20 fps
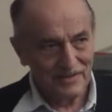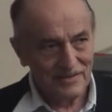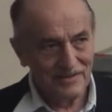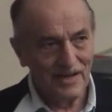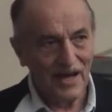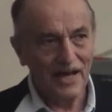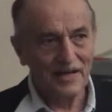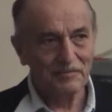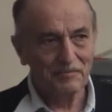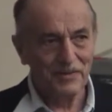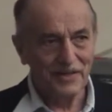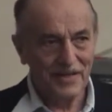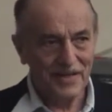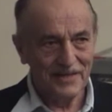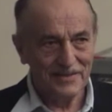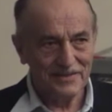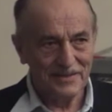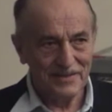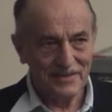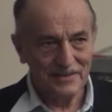not
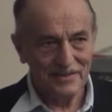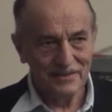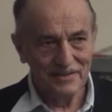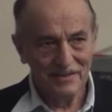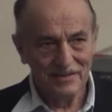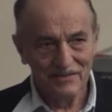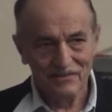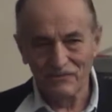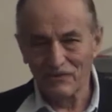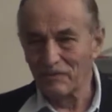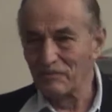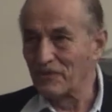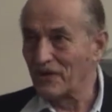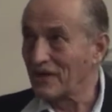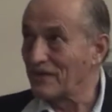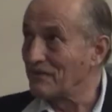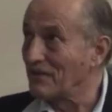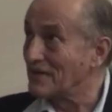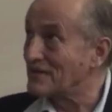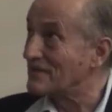planting for
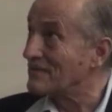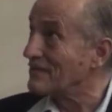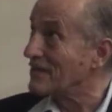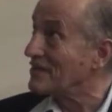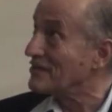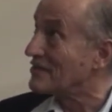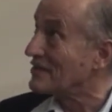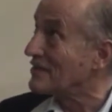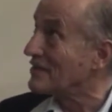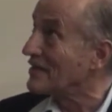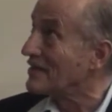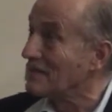prairie restoration.